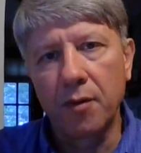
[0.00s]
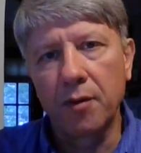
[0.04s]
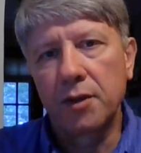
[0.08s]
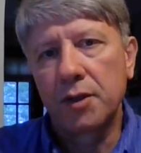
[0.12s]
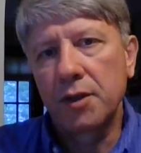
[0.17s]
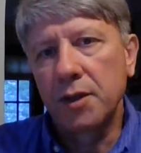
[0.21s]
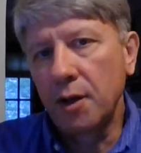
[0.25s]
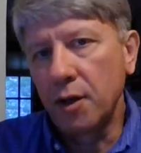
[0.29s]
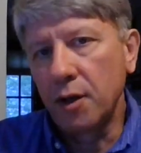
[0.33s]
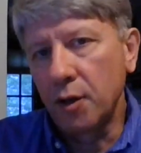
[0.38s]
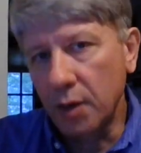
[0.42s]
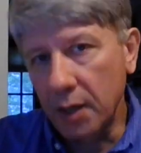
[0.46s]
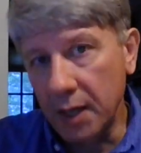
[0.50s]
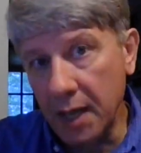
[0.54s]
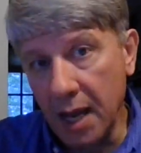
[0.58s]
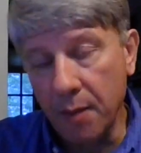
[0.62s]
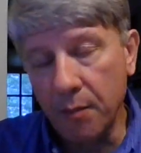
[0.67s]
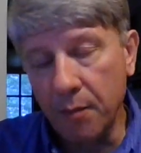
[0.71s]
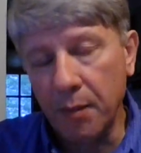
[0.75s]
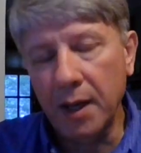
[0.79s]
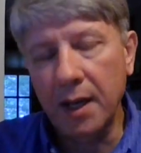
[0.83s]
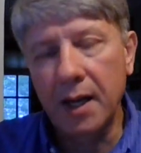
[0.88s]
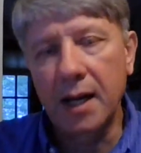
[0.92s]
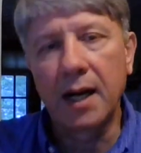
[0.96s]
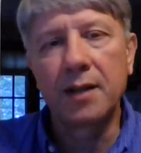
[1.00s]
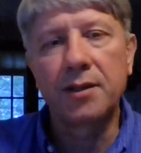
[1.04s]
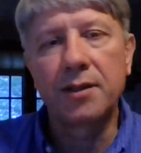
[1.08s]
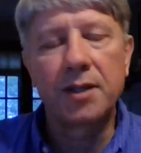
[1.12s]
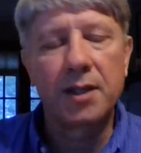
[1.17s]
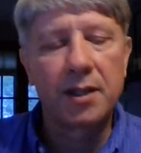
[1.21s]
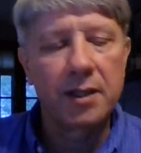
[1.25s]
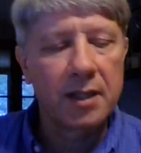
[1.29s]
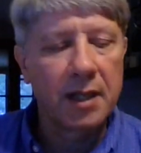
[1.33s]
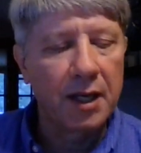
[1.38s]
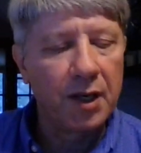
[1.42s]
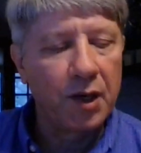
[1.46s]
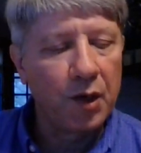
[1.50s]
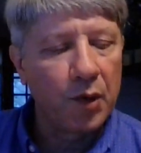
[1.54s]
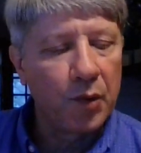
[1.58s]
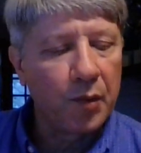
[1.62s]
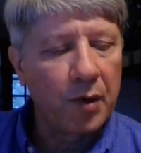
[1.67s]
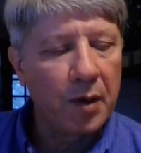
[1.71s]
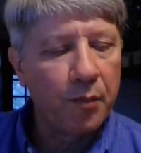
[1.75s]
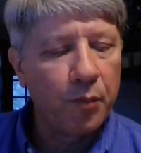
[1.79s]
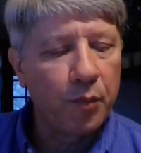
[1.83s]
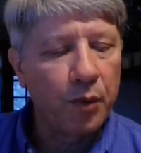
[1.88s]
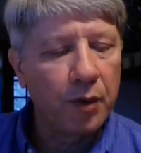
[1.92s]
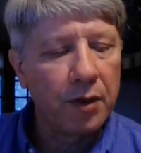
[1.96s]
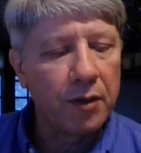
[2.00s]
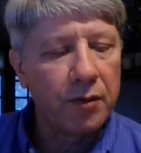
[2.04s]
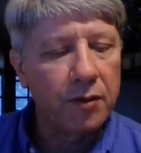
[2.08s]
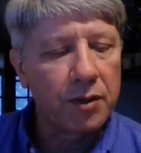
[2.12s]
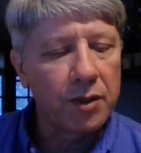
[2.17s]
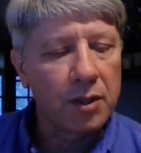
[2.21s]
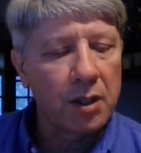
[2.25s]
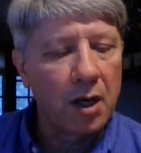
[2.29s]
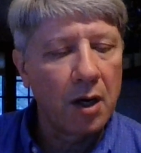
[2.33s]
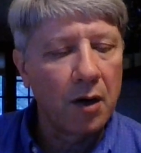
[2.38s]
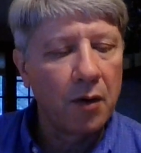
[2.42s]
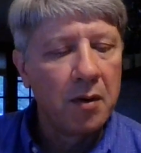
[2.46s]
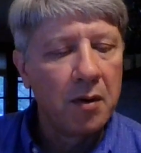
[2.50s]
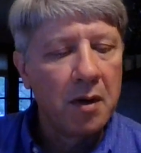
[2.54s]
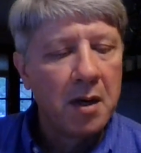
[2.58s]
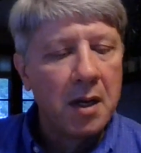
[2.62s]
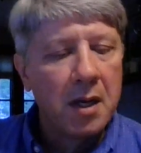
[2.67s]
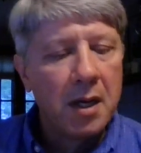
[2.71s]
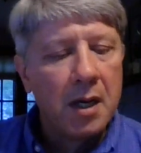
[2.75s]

It's, you know, again, by God's design, you reap what you sow.